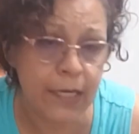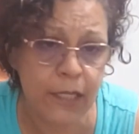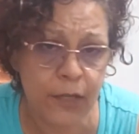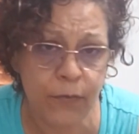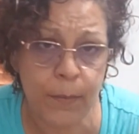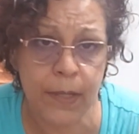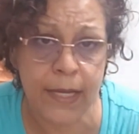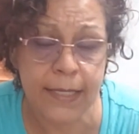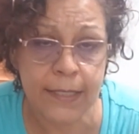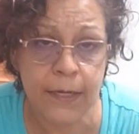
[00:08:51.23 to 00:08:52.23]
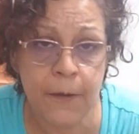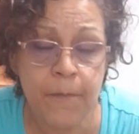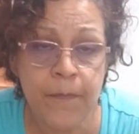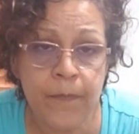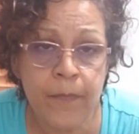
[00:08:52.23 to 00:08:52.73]
in a different place.
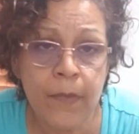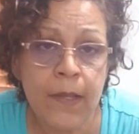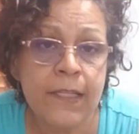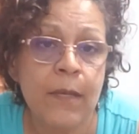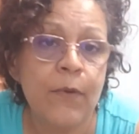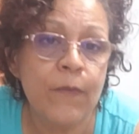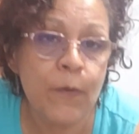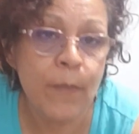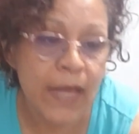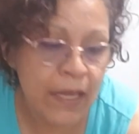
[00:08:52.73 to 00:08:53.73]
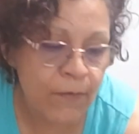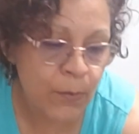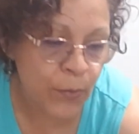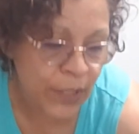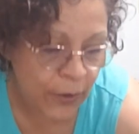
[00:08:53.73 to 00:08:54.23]
Some of you may
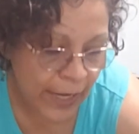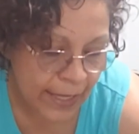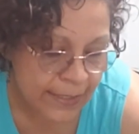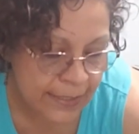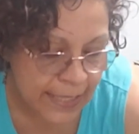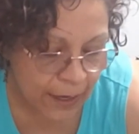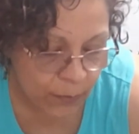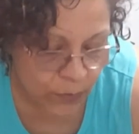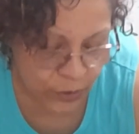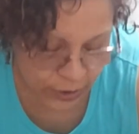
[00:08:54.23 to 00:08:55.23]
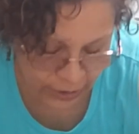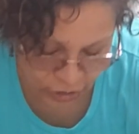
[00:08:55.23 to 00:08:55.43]
even bring your hands down to the